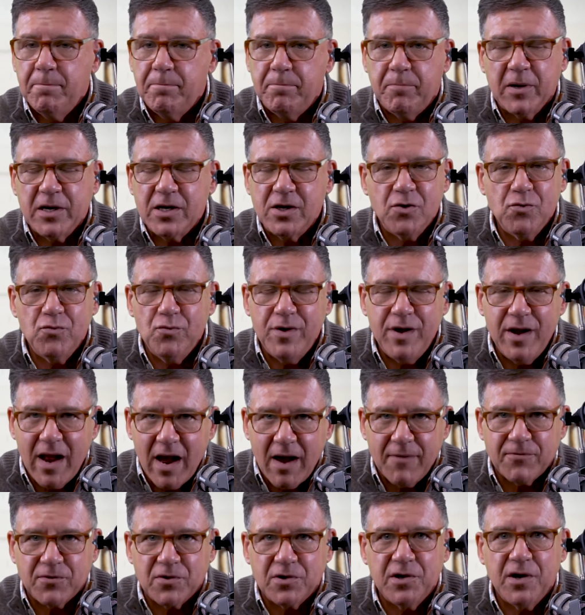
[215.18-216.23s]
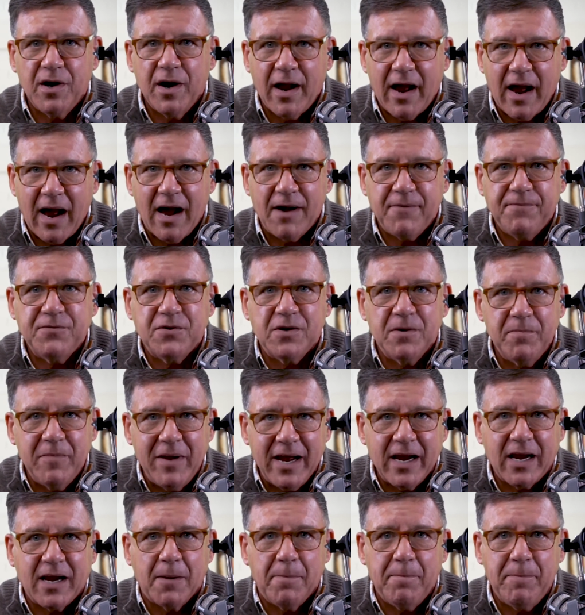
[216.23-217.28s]
but you never have to
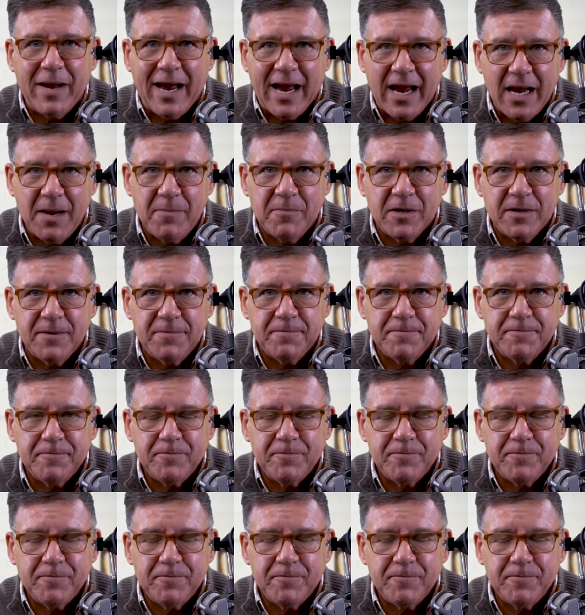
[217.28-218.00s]
make a payment.